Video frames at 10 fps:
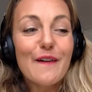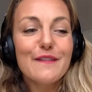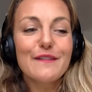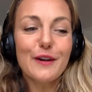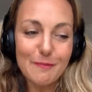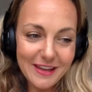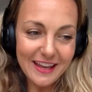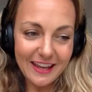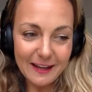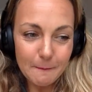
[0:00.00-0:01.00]
for
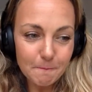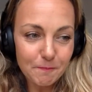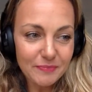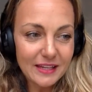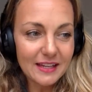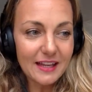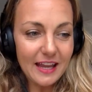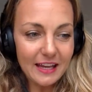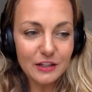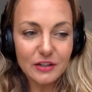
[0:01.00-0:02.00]
me,
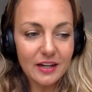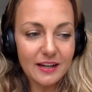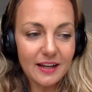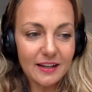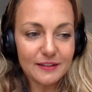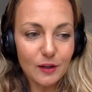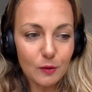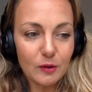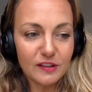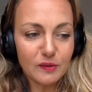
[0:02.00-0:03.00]
aging has
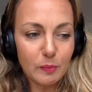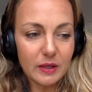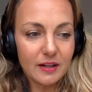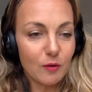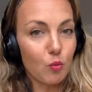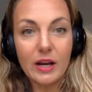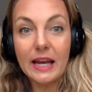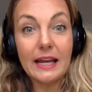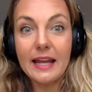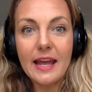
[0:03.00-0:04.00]
always been a
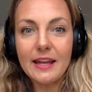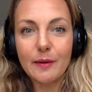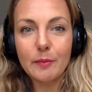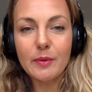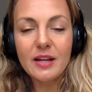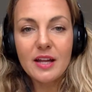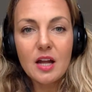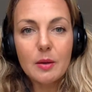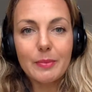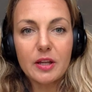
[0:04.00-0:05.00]
winning game
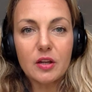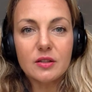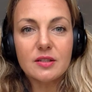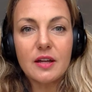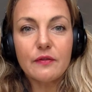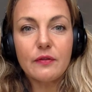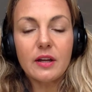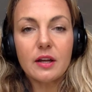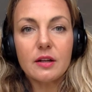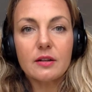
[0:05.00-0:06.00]
because I
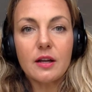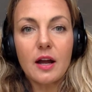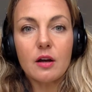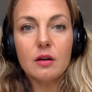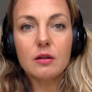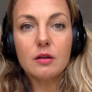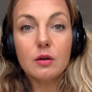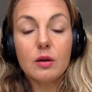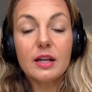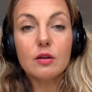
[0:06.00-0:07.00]
figured out
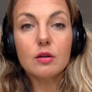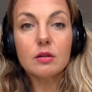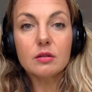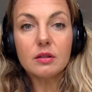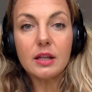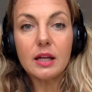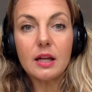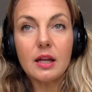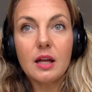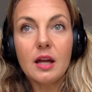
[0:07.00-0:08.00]
quite
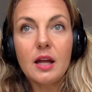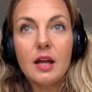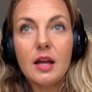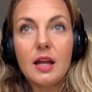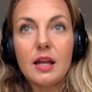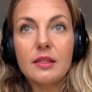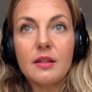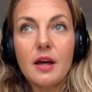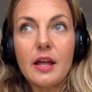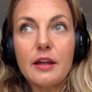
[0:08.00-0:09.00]
early in
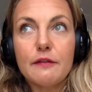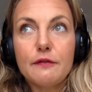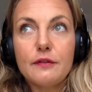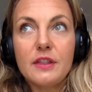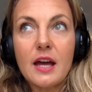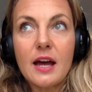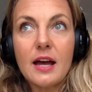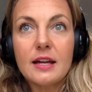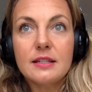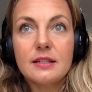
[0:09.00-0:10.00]
life
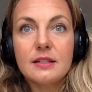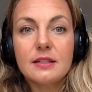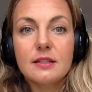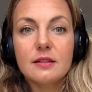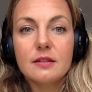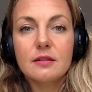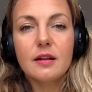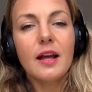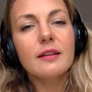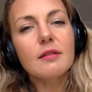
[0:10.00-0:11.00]
that,
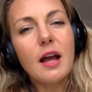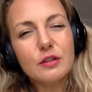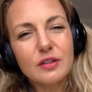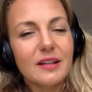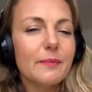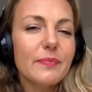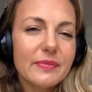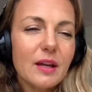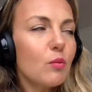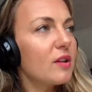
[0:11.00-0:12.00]
and actually,
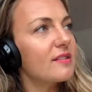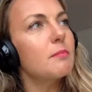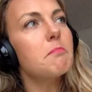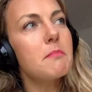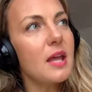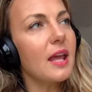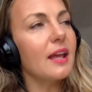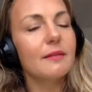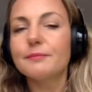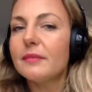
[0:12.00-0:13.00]
it wasn't
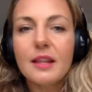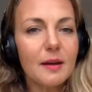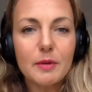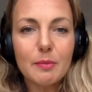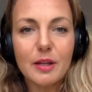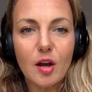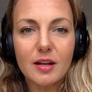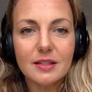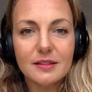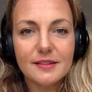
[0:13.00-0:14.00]
me, let me be
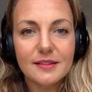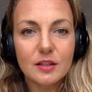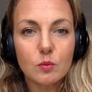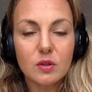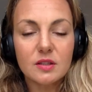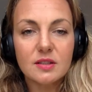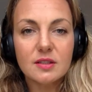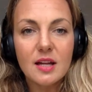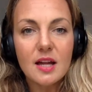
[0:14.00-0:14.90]
honest. It was